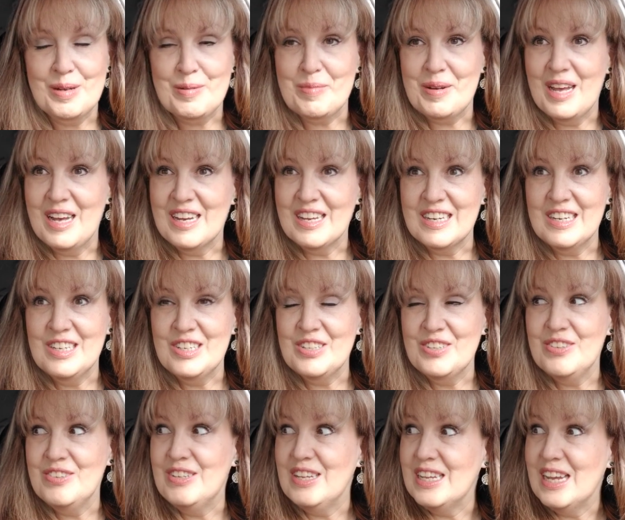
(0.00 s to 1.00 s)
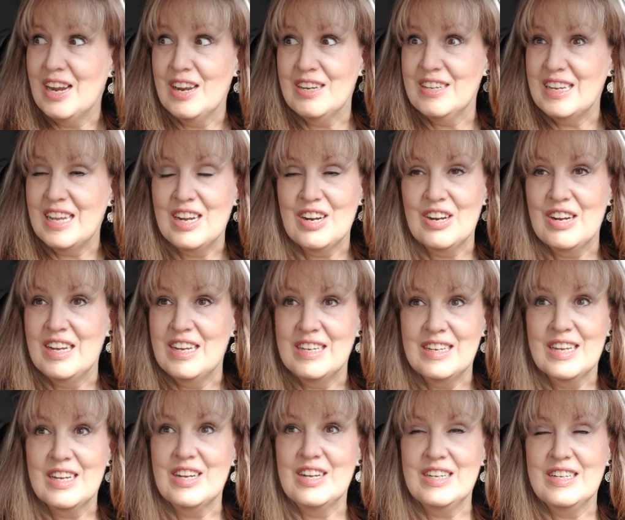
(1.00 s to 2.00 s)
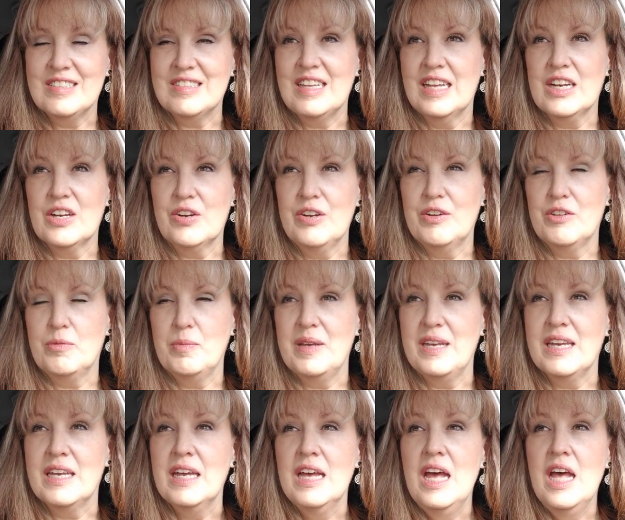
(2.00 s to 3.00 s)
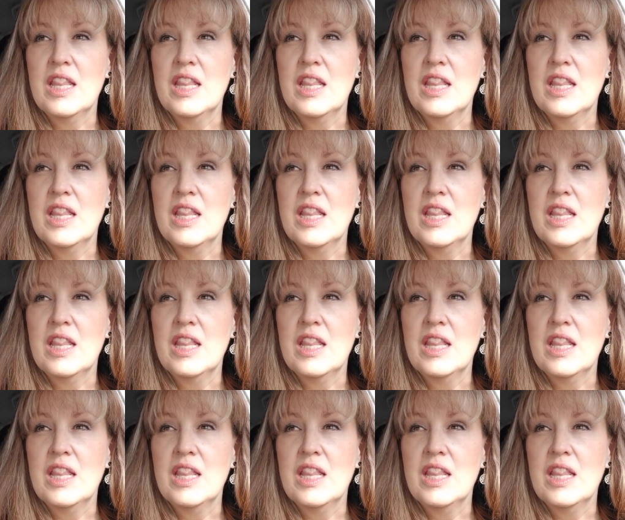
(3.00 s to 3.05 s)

I'm not going to do dairy. Dairy does not agree with me.